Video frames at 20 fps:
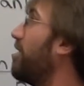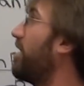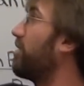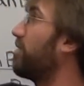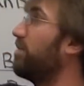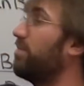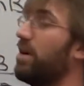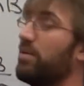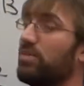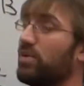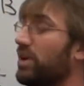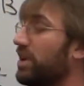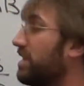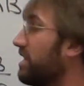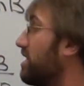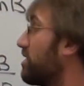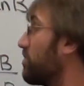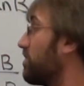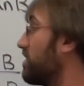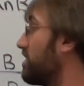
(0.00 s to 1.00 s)
I remember
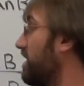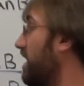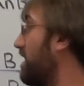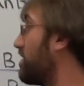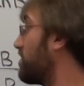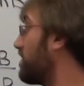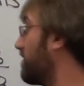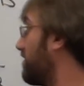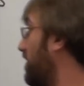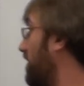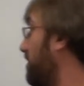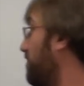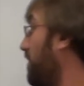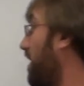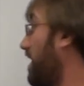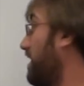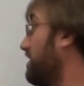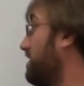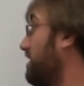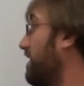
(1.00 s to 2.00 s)
it. This one's tangent of A
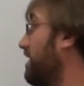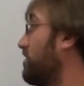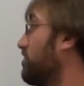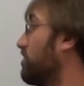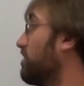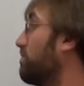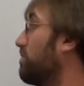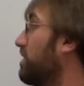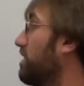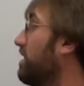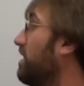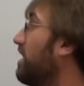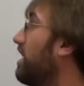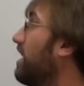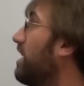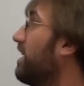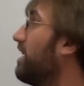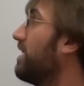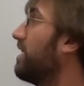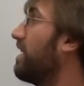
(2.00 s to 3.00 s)
minus tangent of B.
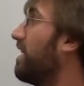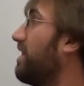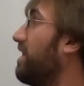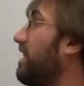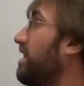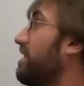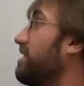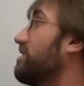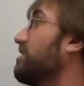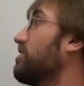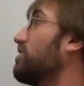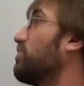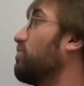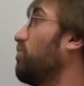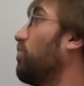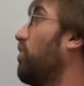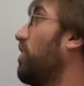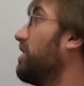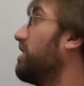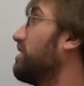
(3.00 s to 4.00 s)
And then this is just
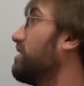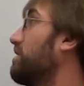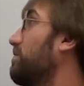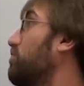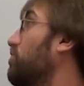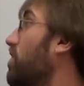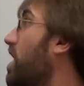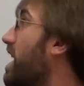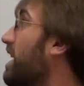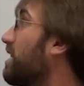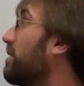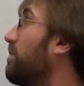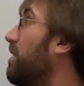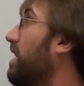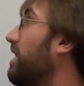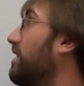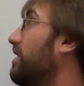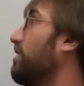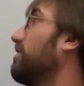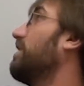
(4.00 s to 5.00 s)
1 subtracted
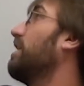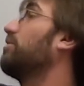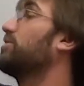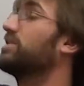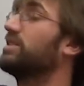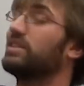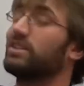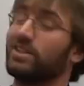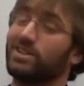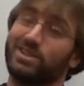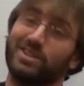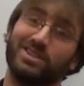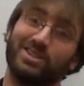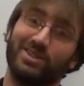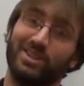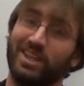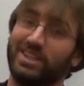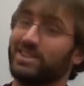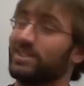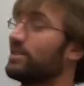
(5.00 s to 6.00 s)
by, you know, that was an addition,
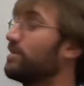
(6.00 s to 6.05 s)
so that's a